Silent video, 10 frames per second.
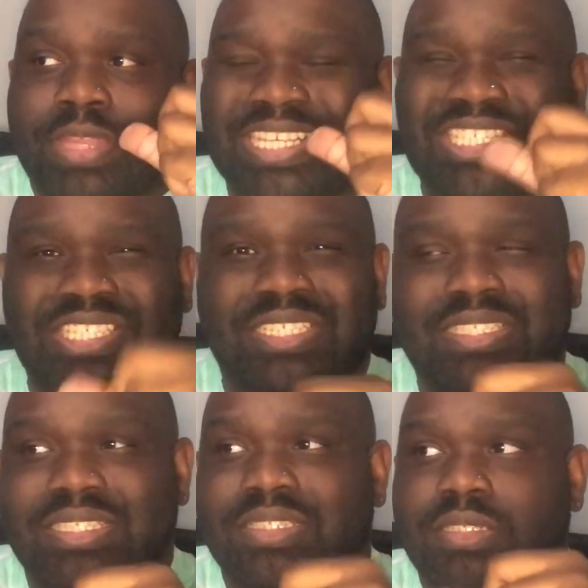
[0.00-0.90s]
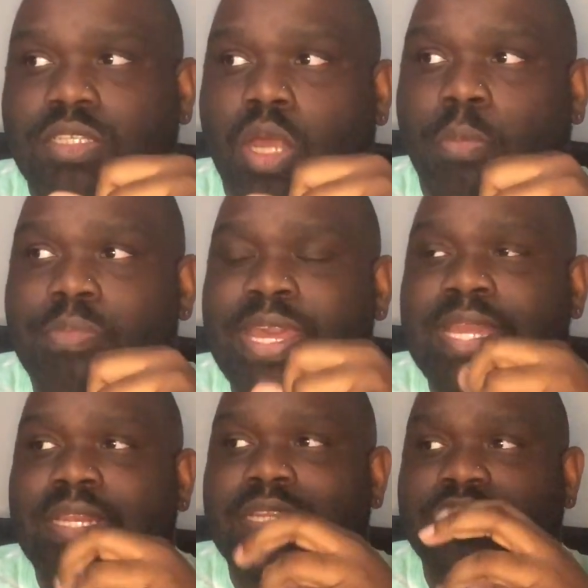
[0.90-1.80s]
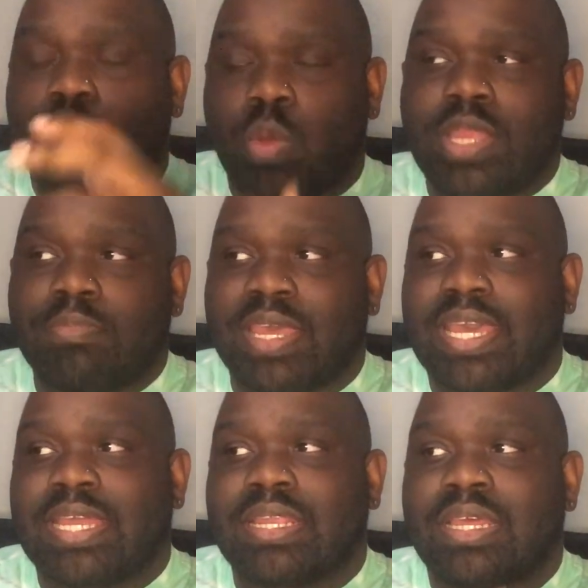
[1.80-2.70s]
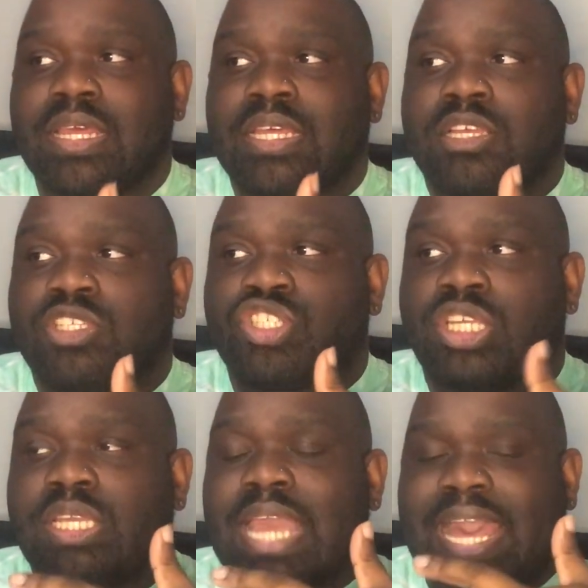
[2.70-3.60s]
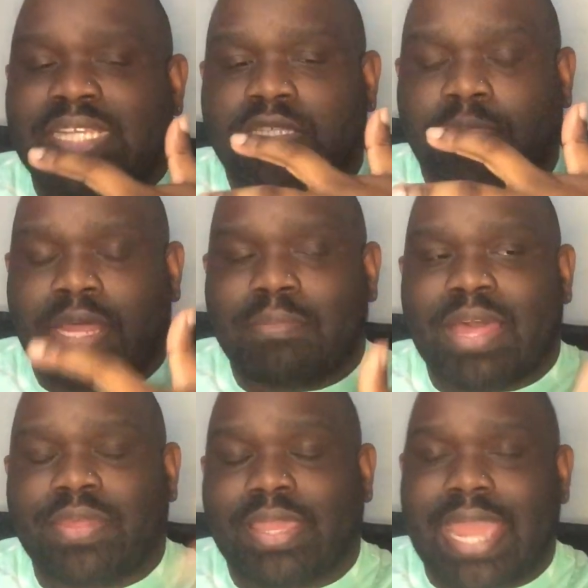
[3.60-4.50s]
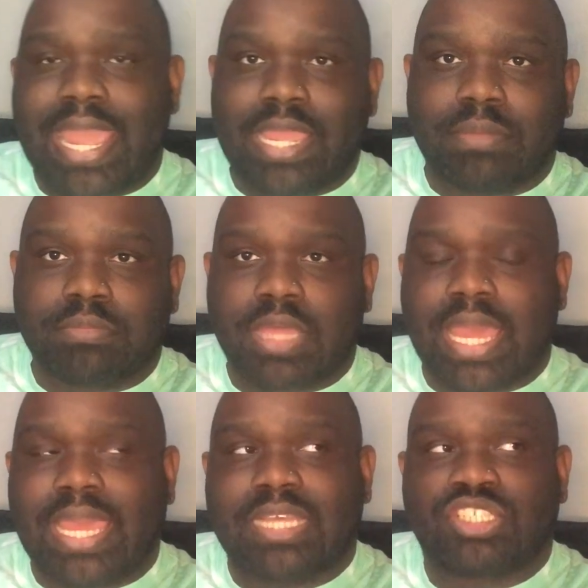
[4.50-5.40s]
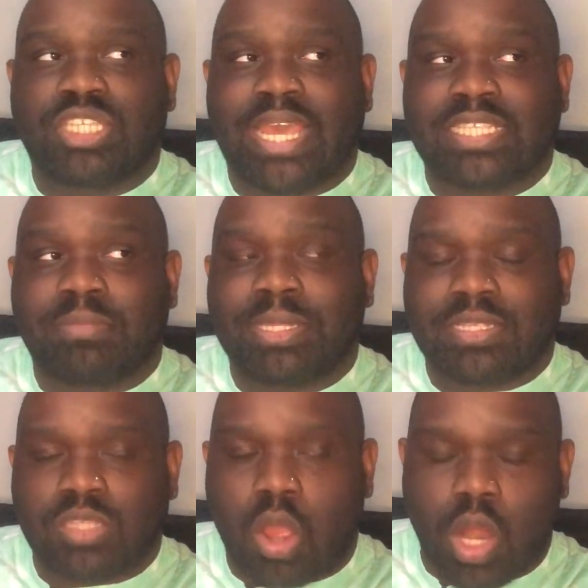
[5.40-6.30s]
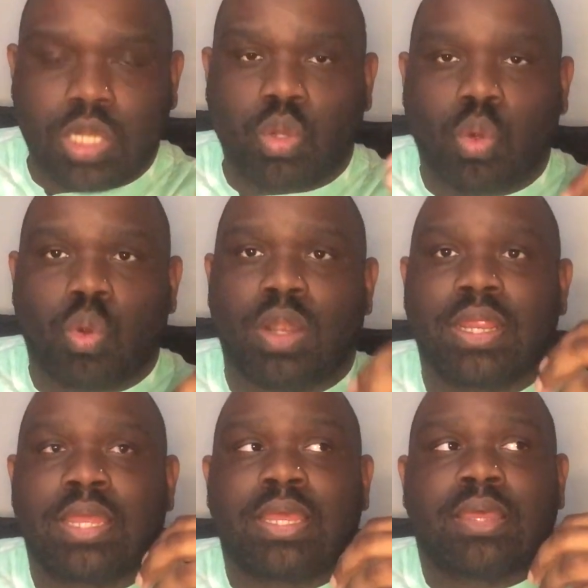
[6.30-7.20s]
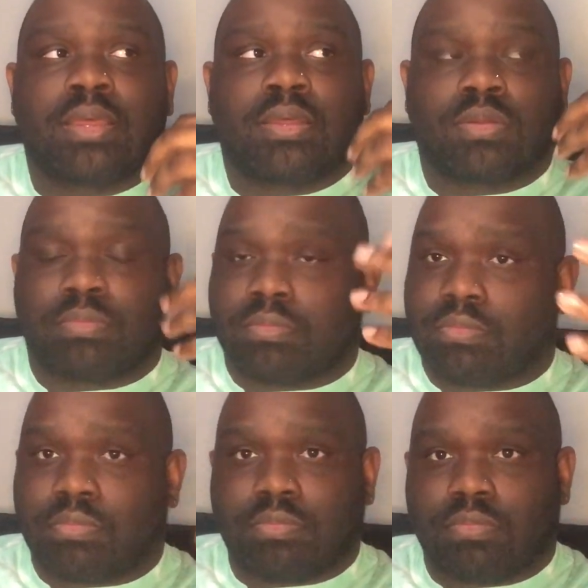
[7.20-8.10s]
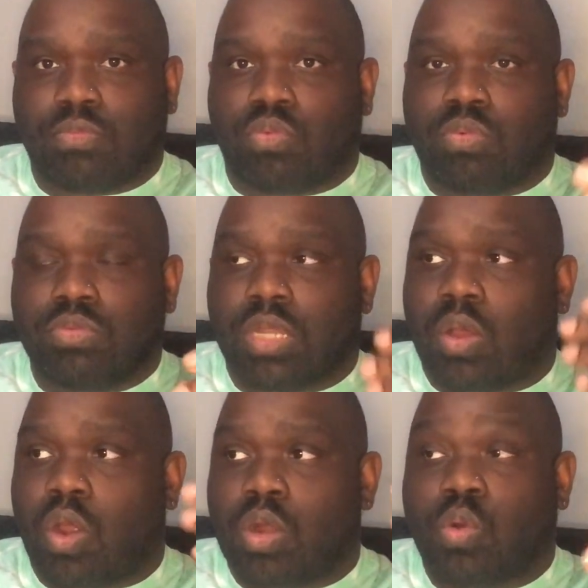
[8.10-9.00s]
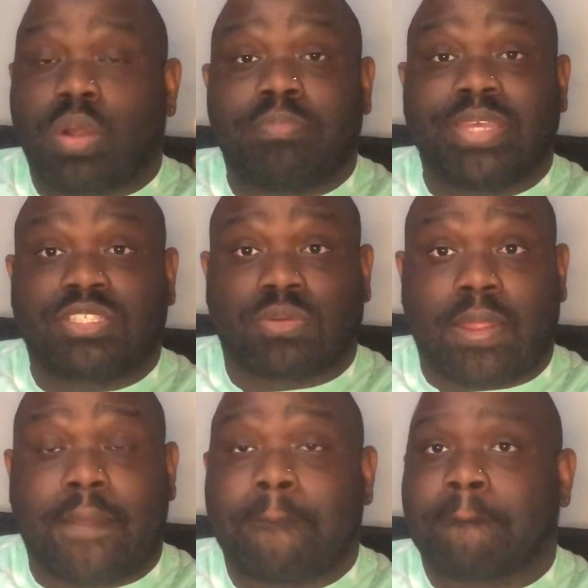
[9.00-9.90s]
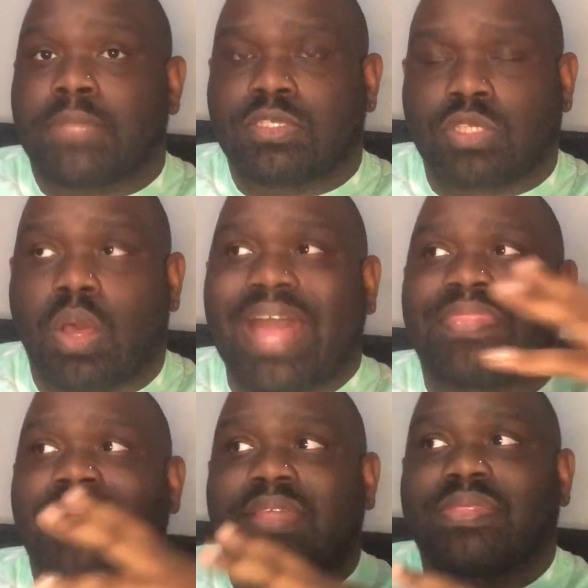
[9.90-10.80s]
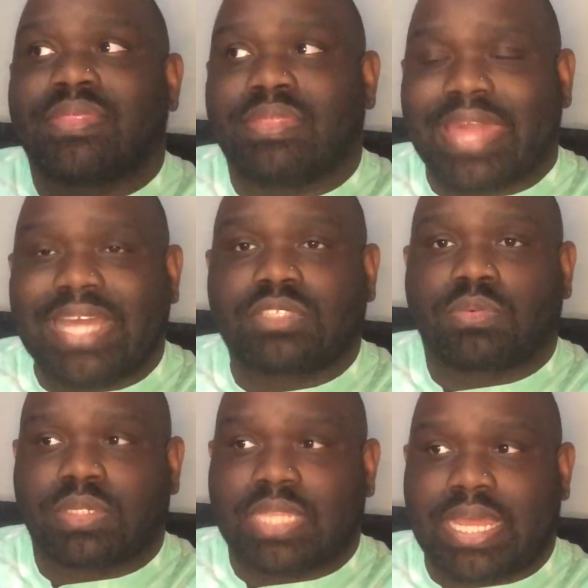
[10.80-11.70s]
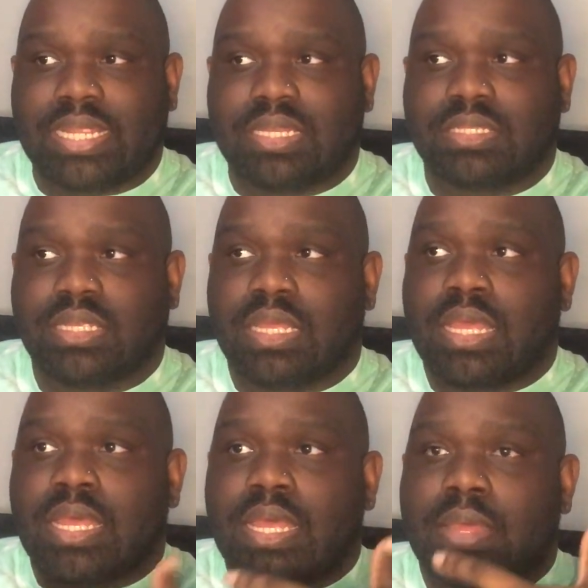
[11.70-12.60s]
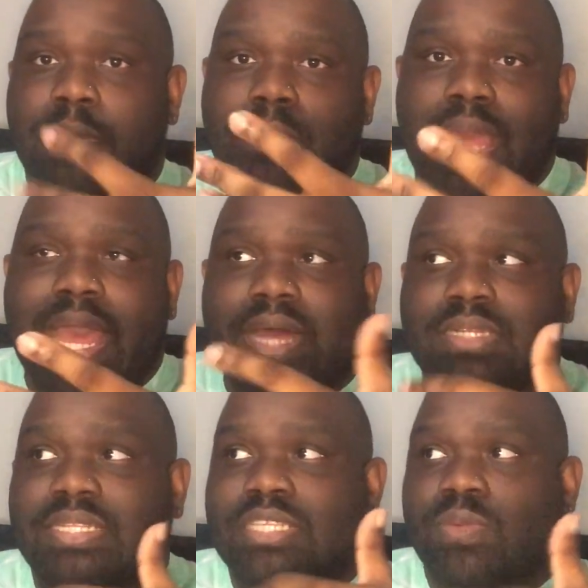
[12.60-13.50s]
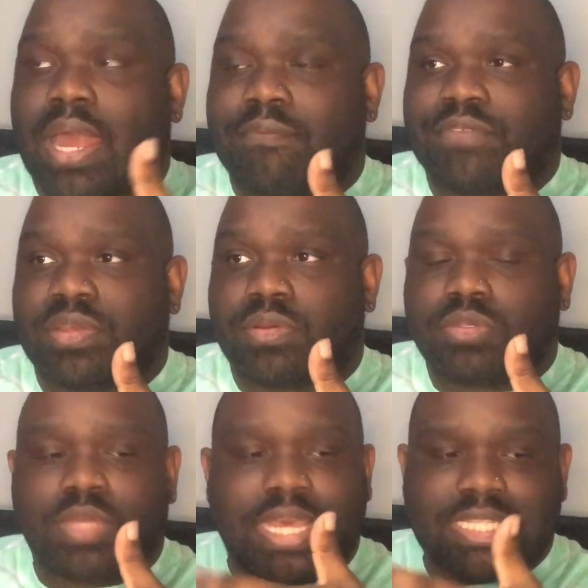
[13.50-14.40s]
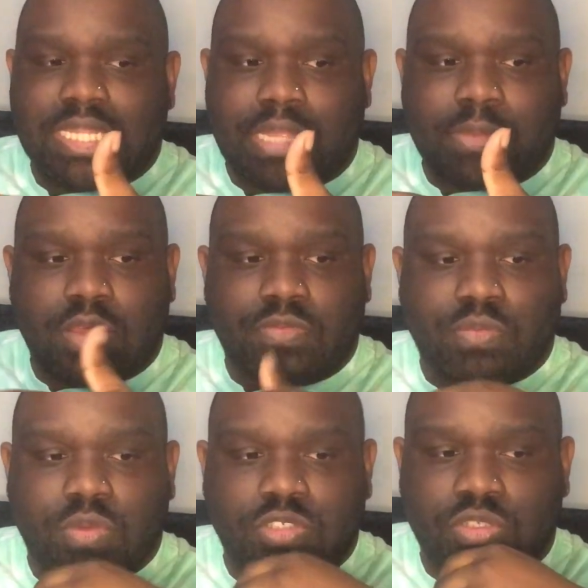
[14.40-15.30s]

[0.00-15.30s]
she just, you know, being this queen pin, she has to play by the game, and she has to be this hardcore, you know, hardcore bitch, right? So I think that's what that is. that's what I feel. You guys can let me know what